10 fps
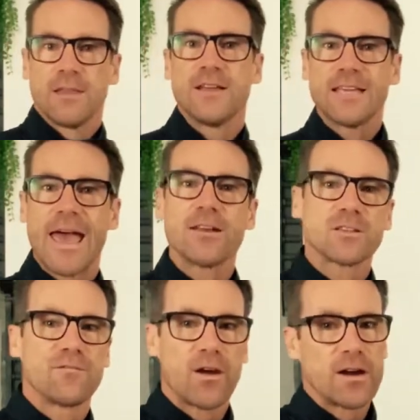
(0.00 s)
These
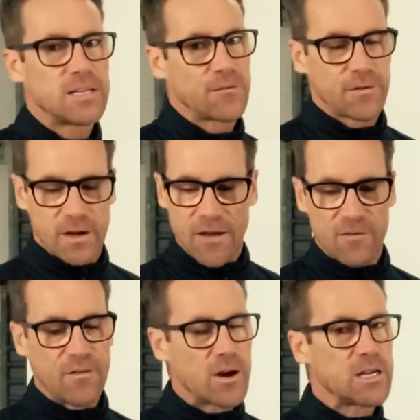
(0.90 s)
handles are very different, have
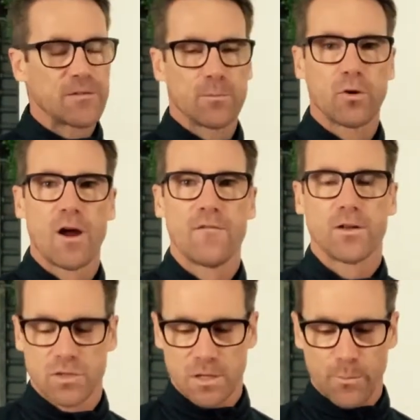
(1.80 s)
a very different
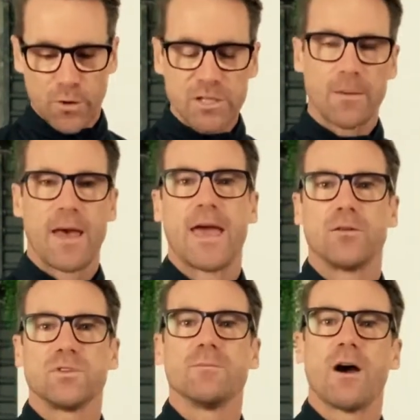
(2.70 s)
profile to the push-up
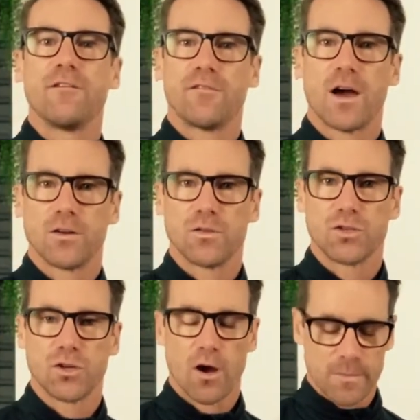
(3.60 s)
handles you might find on the
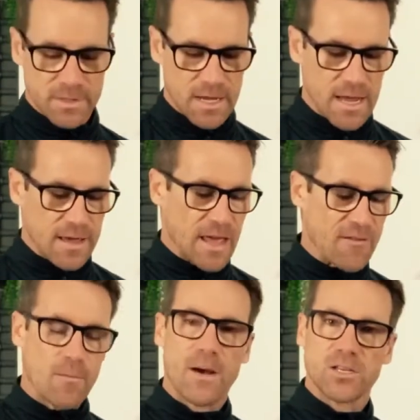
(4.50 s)
shops. They
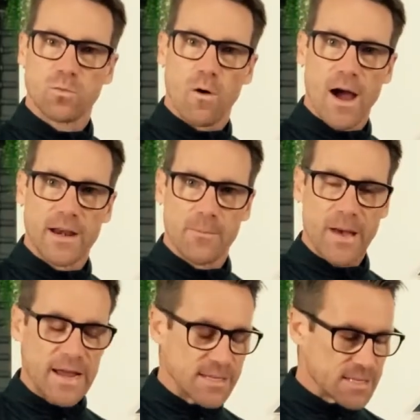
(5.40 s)
have a much wider
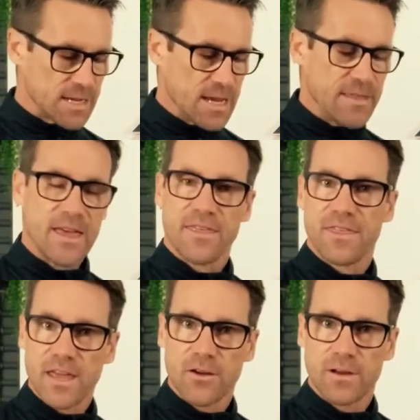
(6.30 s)
base, they're
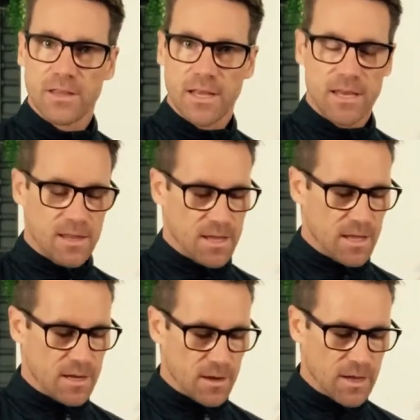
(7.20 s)
thicker in
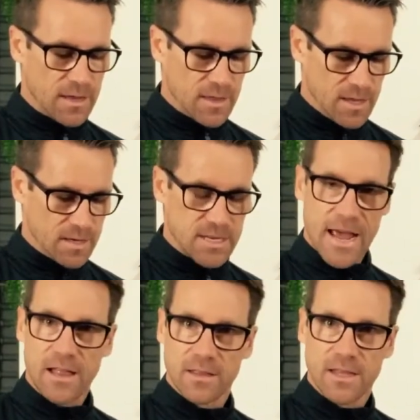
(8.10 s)
the
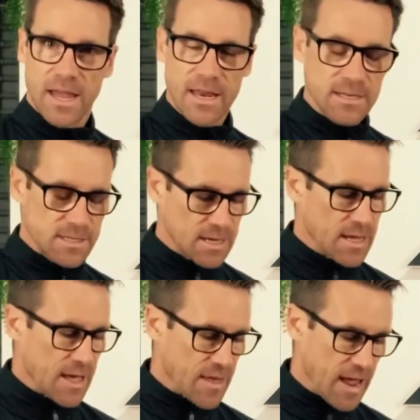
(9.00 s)
dowel at the end,
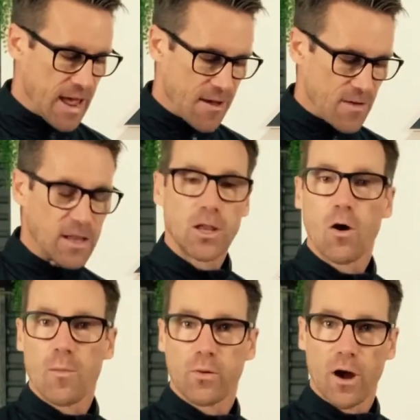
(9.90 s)
they have a
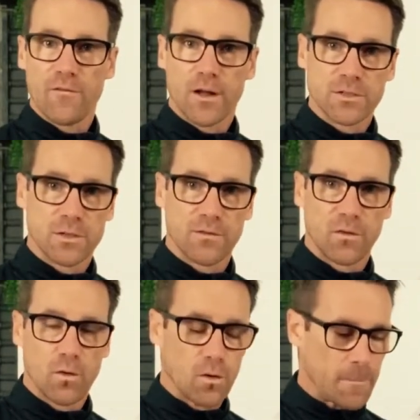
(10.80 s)
lower profile to the
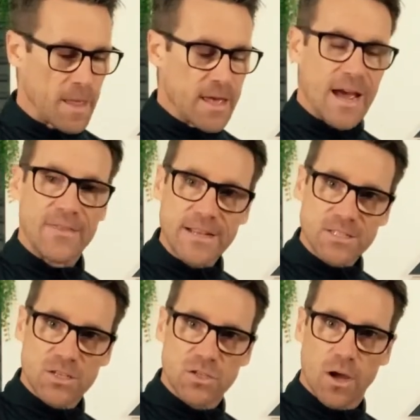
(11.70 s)
floor, and that's
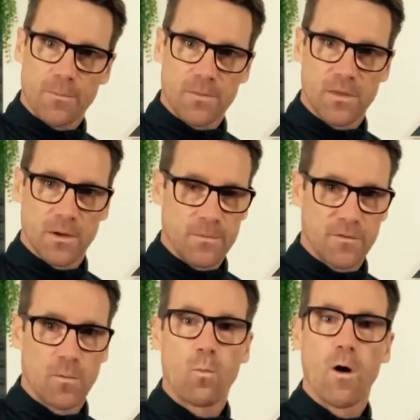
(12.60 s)
to stop them
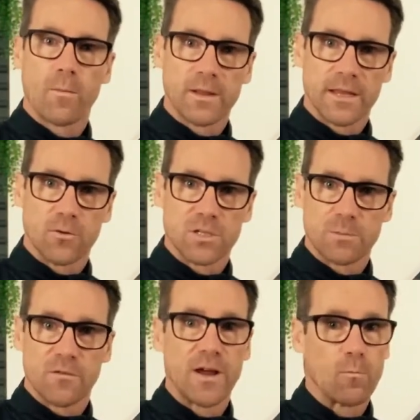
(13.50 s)
from wobbling or to
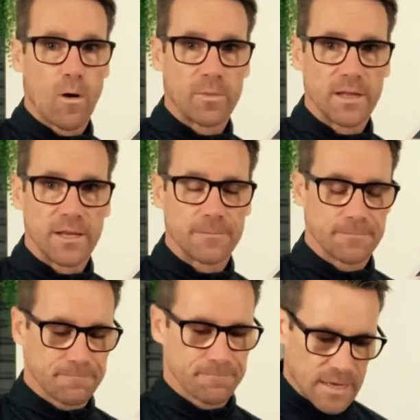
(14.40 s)
prevent wobbling.
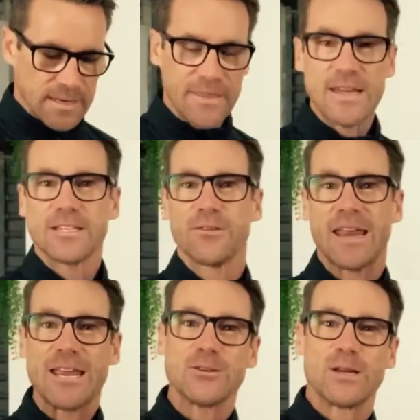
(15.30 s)
Now these are
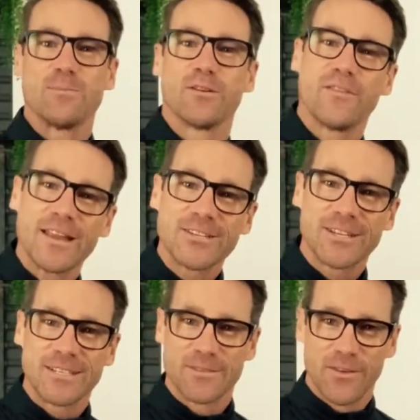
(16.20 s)
an injury
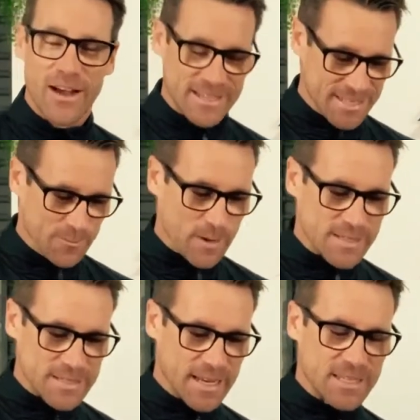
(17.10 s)
prevention device in
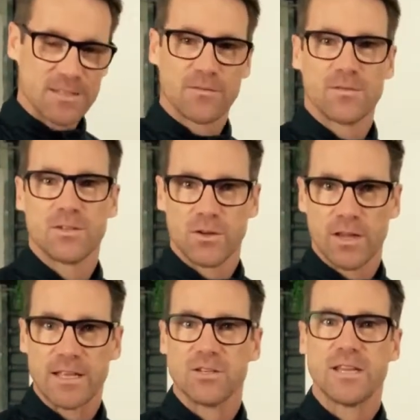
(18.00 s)
one sense to
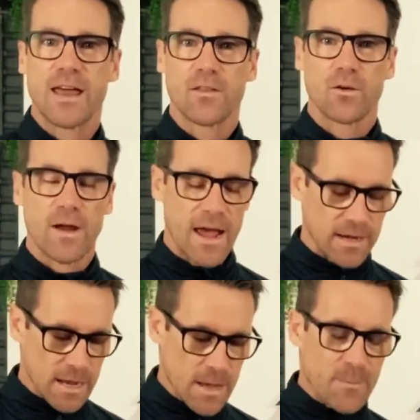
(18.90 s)
get you down on the
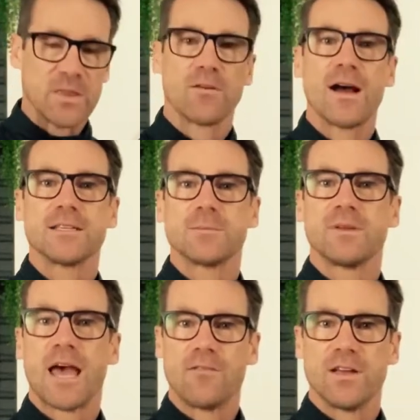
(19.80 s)
ground, but there are
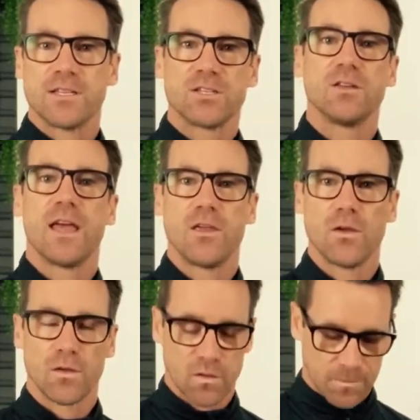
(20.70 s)
some caveats to their
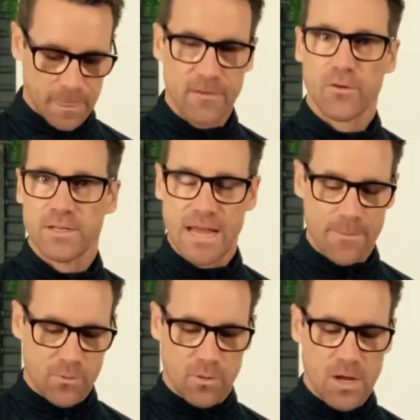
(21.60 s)
use. For
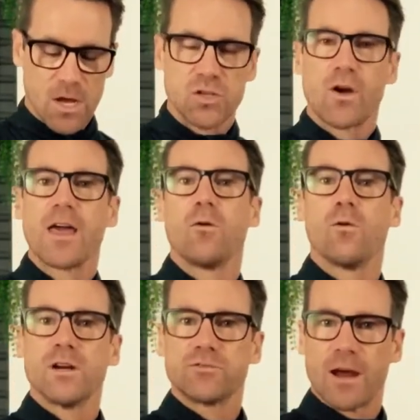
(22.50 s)
example, try to
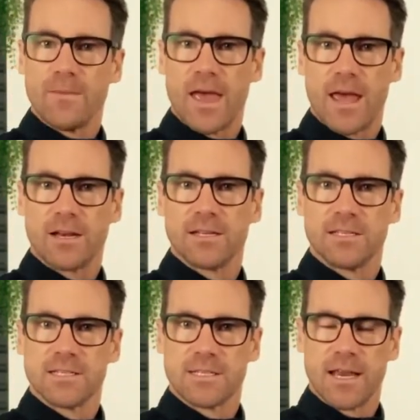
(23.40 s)
always grab the handle
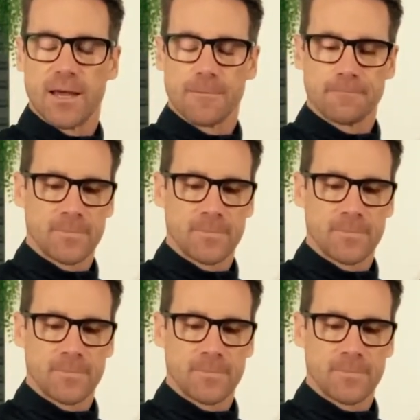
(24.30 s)
in the center.